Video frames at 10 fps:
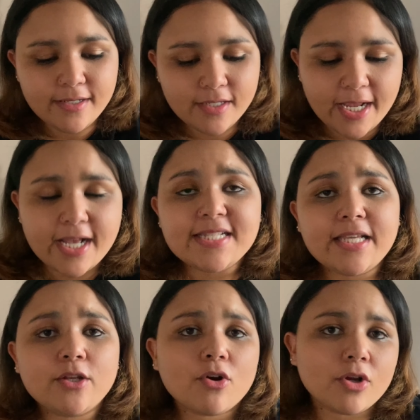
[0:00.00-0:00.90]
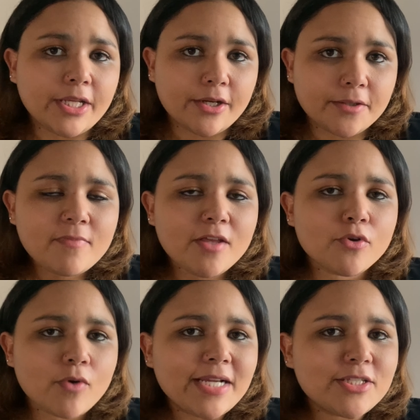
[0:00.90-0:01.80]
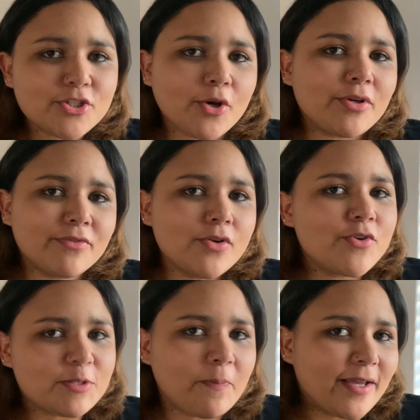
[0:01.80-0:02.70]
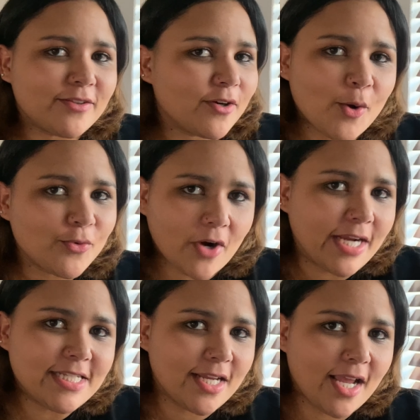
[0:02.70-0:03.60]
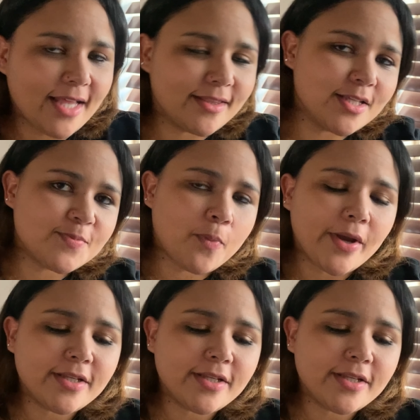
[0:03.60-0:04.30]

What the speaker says: like I said earlier, the writers don't even respect their own writing at this point.